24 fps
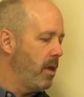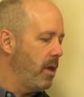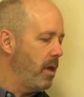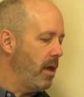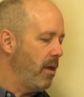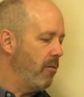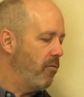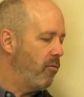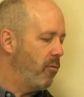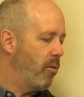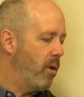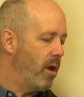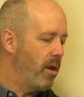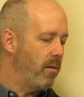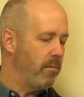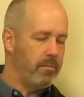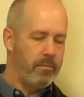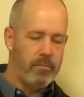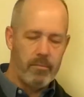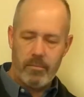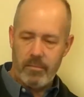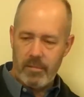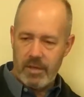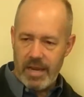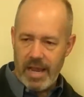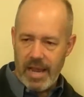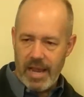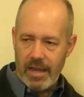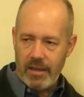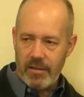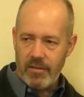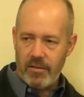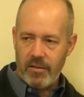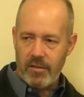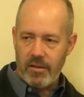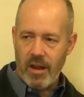if one
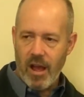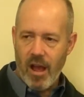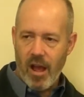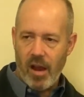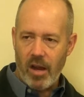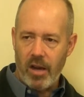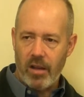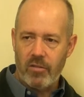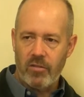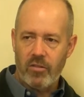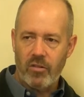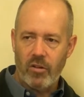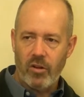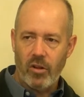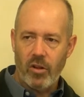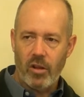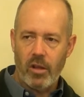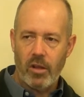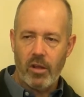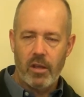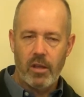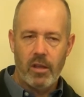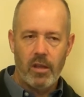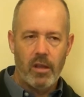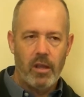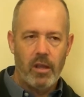takes an honest look